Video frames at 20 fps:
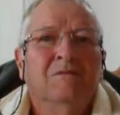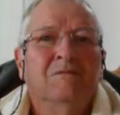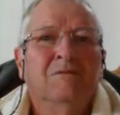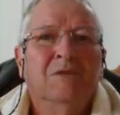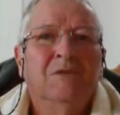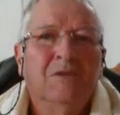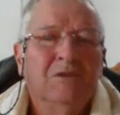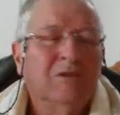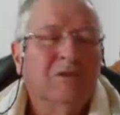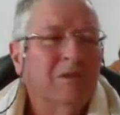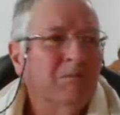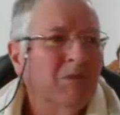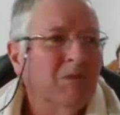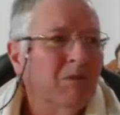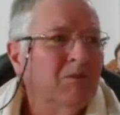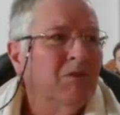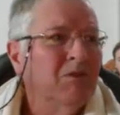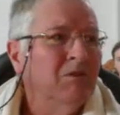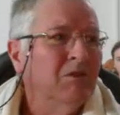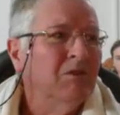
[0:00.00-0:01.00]
We've got to,
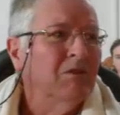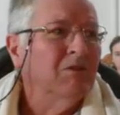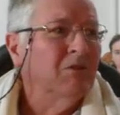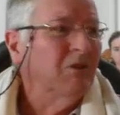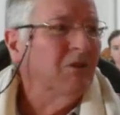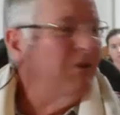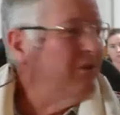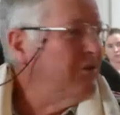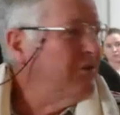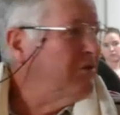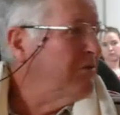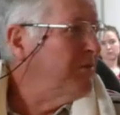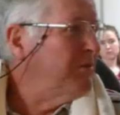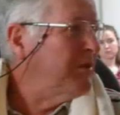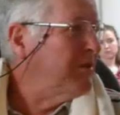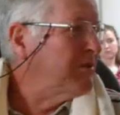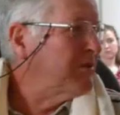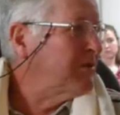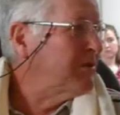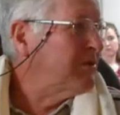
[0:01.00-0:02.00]
sometimes you've got to die to it
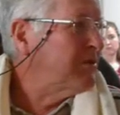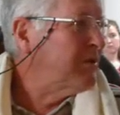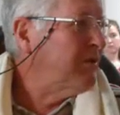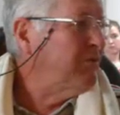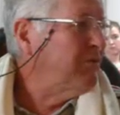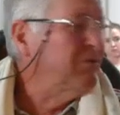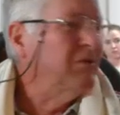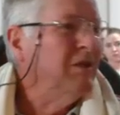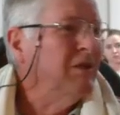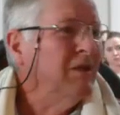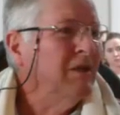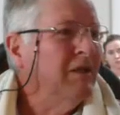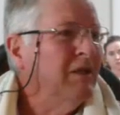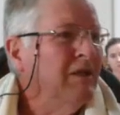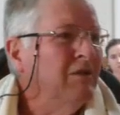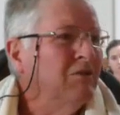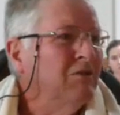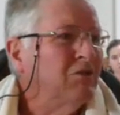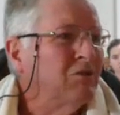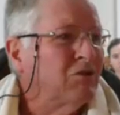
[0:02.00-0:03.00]
because it's so
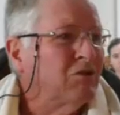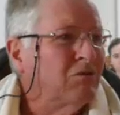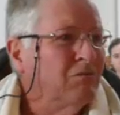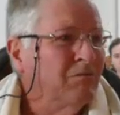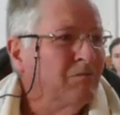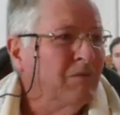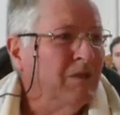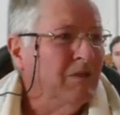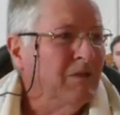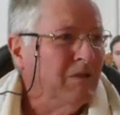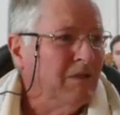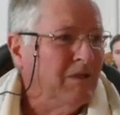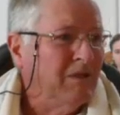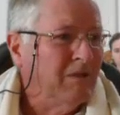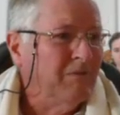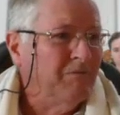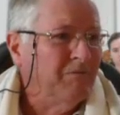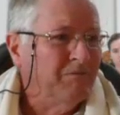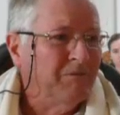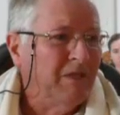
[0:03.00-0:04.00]
in,
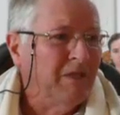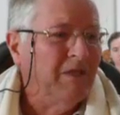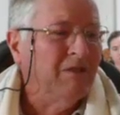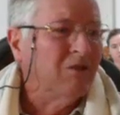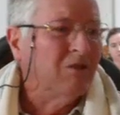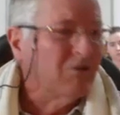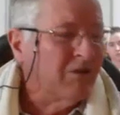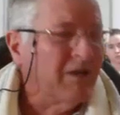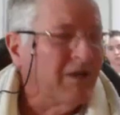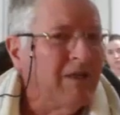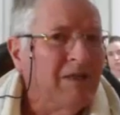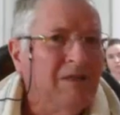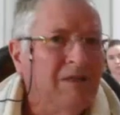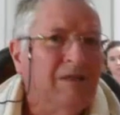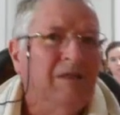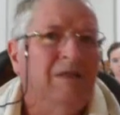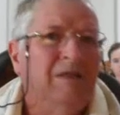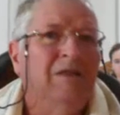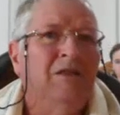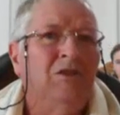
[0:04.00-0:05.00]
um,
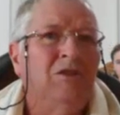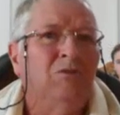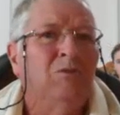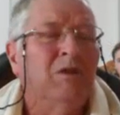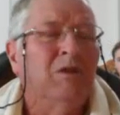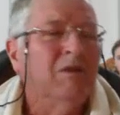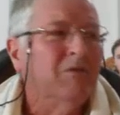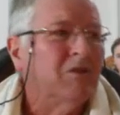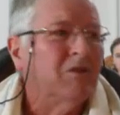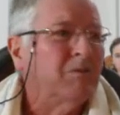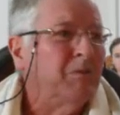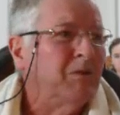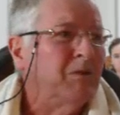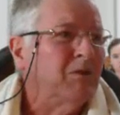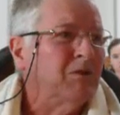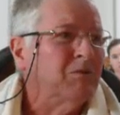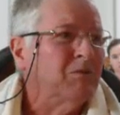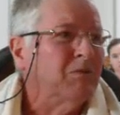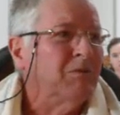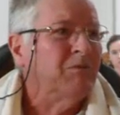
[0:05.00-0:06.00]
ingrained in each one of us
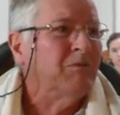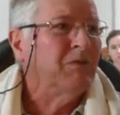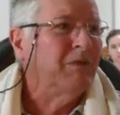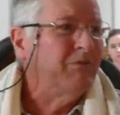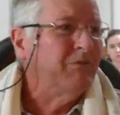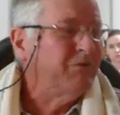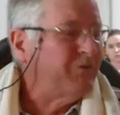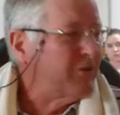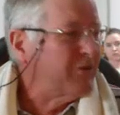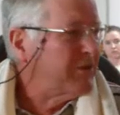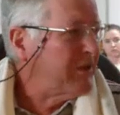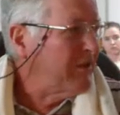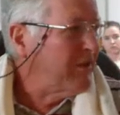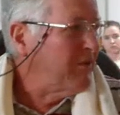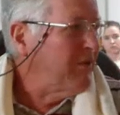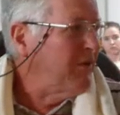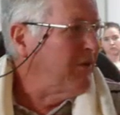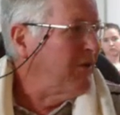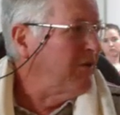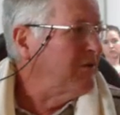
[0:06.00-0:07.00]
because we've lived for
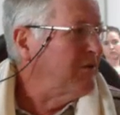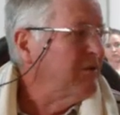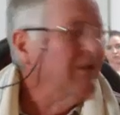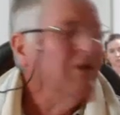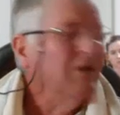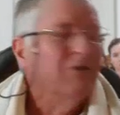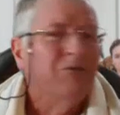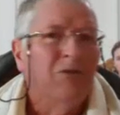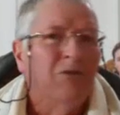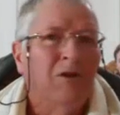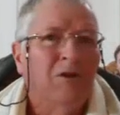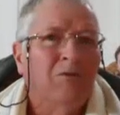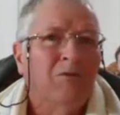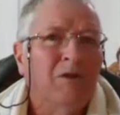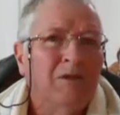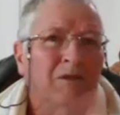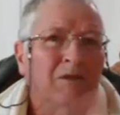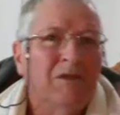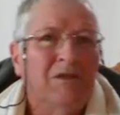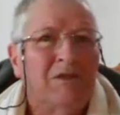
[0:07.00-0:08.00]
so long
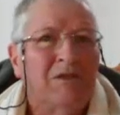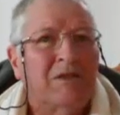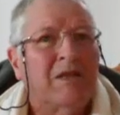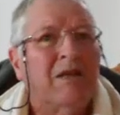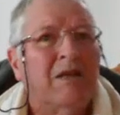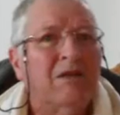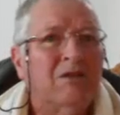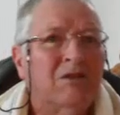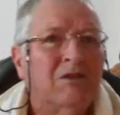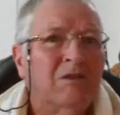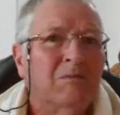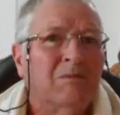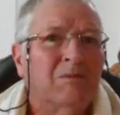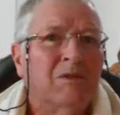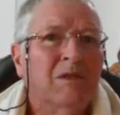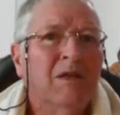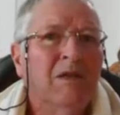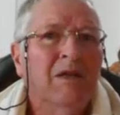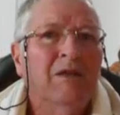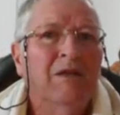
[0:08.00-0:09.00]
following these
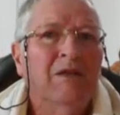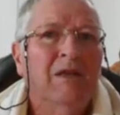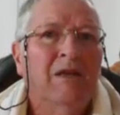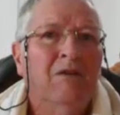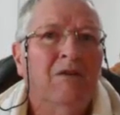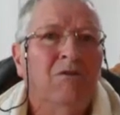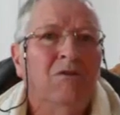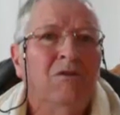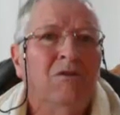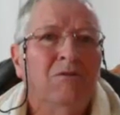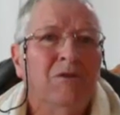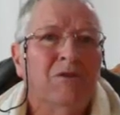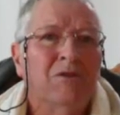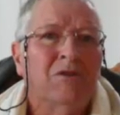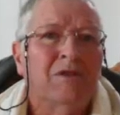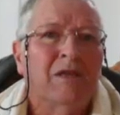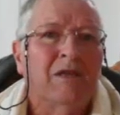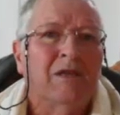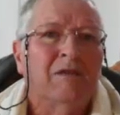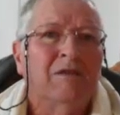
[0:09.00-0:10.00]
customs. And now all of a
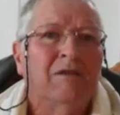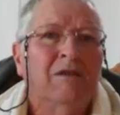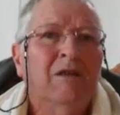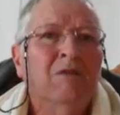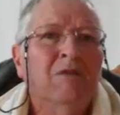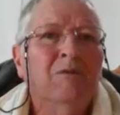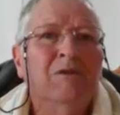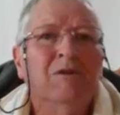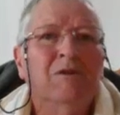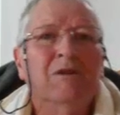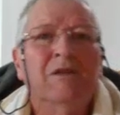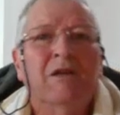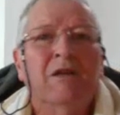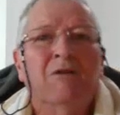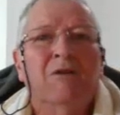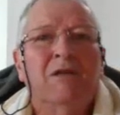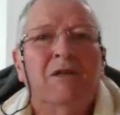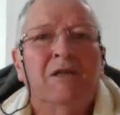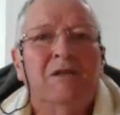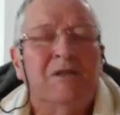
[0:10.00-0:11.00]
sudden we've got to
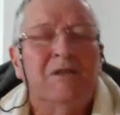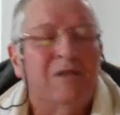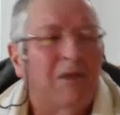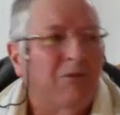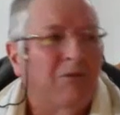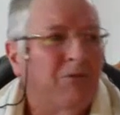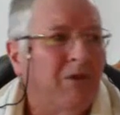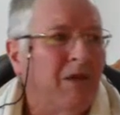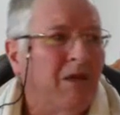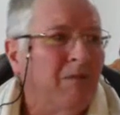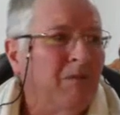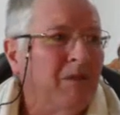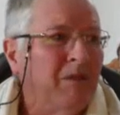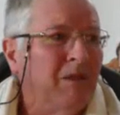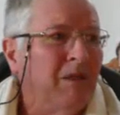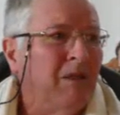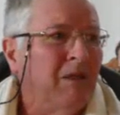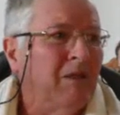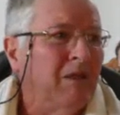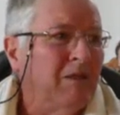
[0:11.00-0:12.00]
go against our
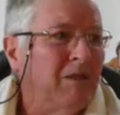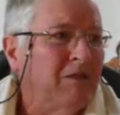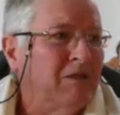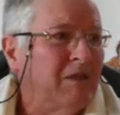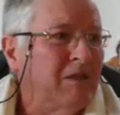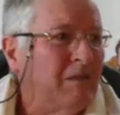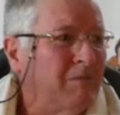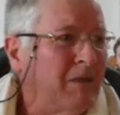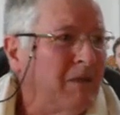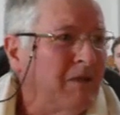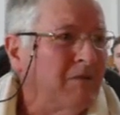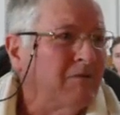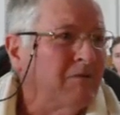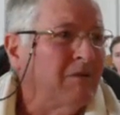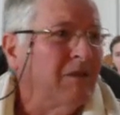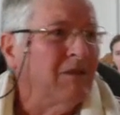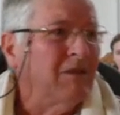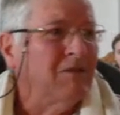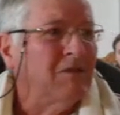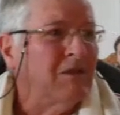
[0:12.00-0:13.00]
family, against our mother,
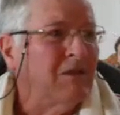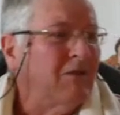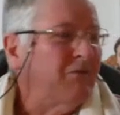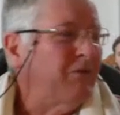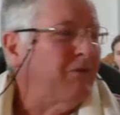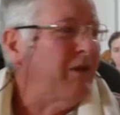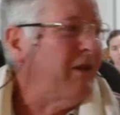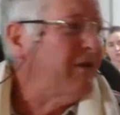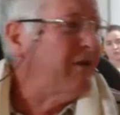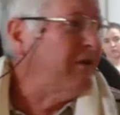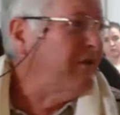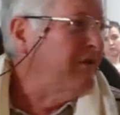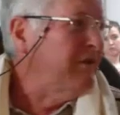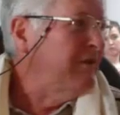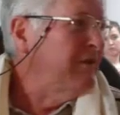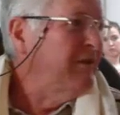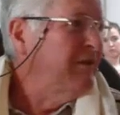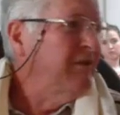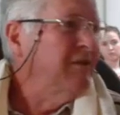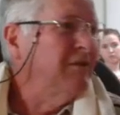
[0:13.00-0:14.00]
against our father,
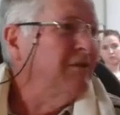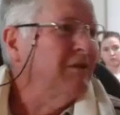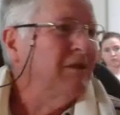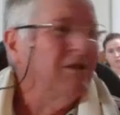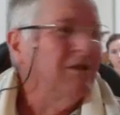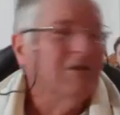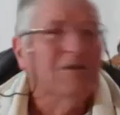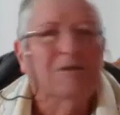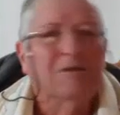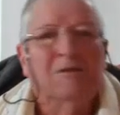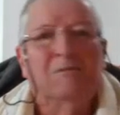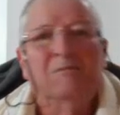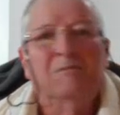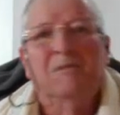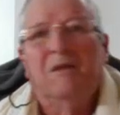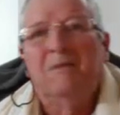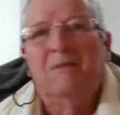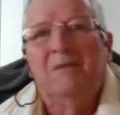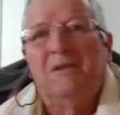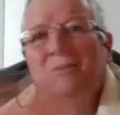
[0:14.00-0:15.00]
against
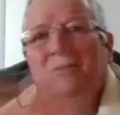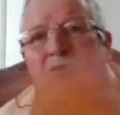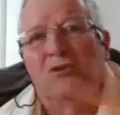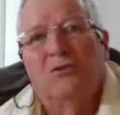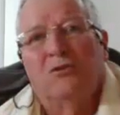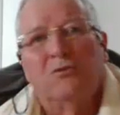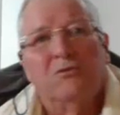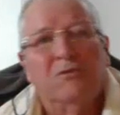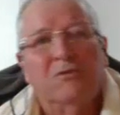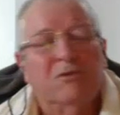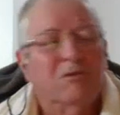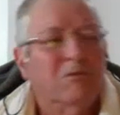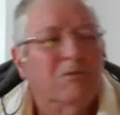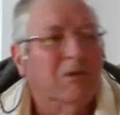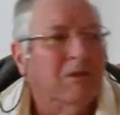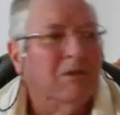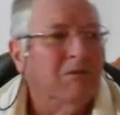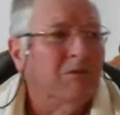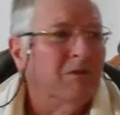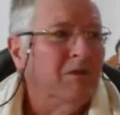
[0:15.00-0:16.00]
maybe the children or
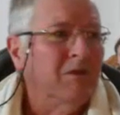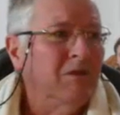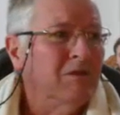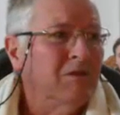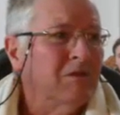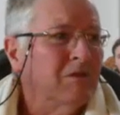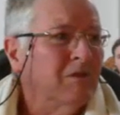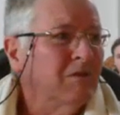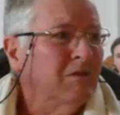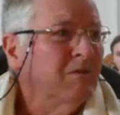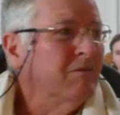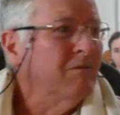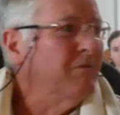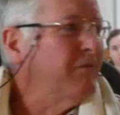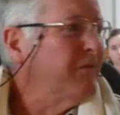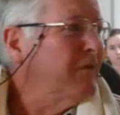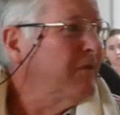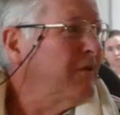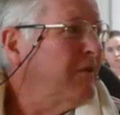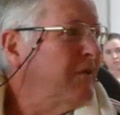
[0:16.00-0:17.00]
whatever it is.
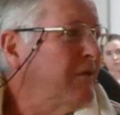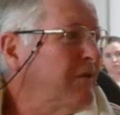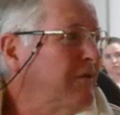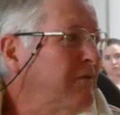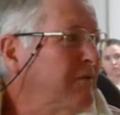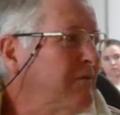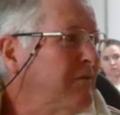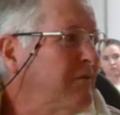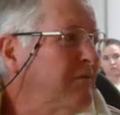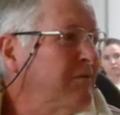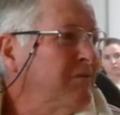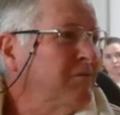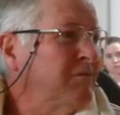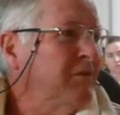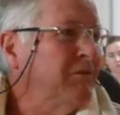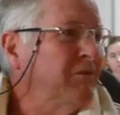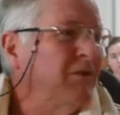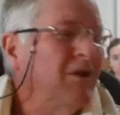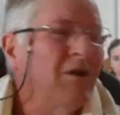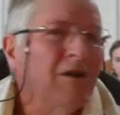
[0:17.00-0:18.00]

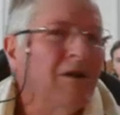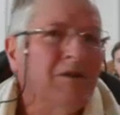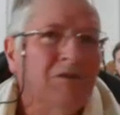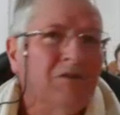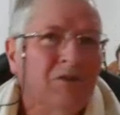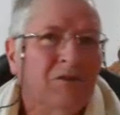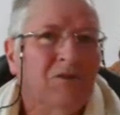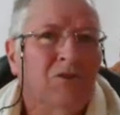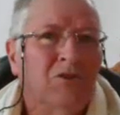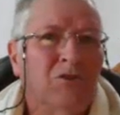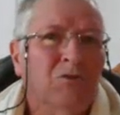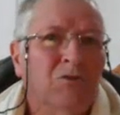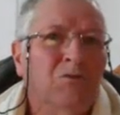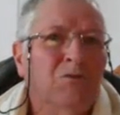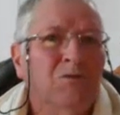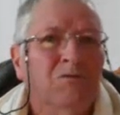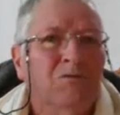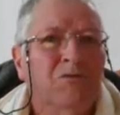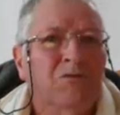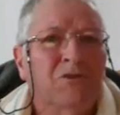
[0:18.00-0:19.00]
We've lied to the
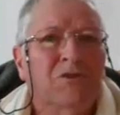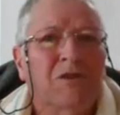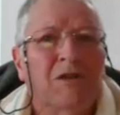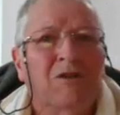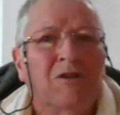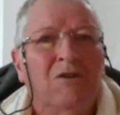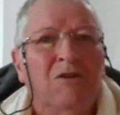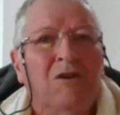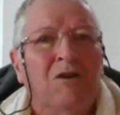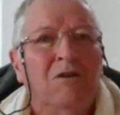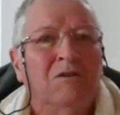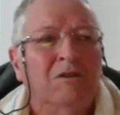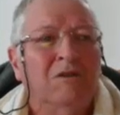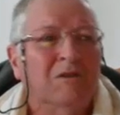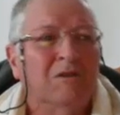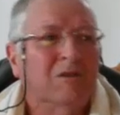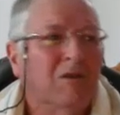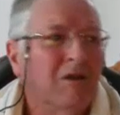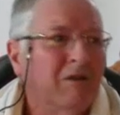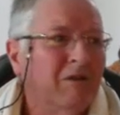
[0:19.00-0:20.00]
children for so long
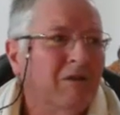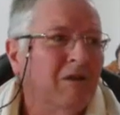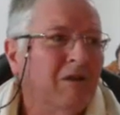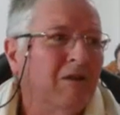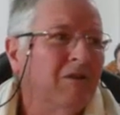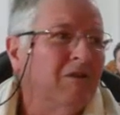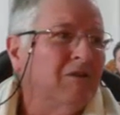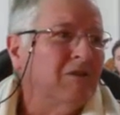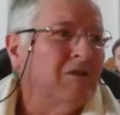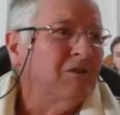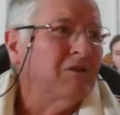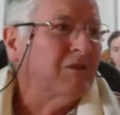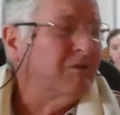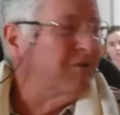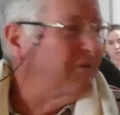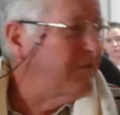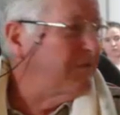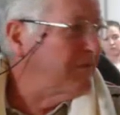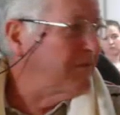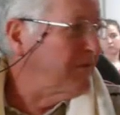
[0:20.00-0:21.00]
that, oh yeah, this is,
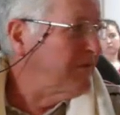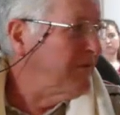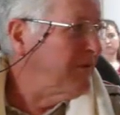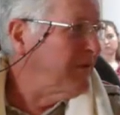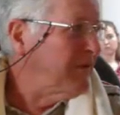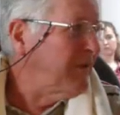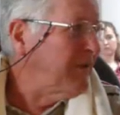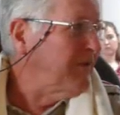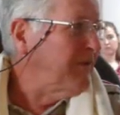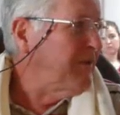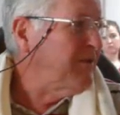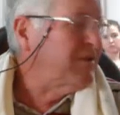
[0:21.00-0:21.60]
you know, the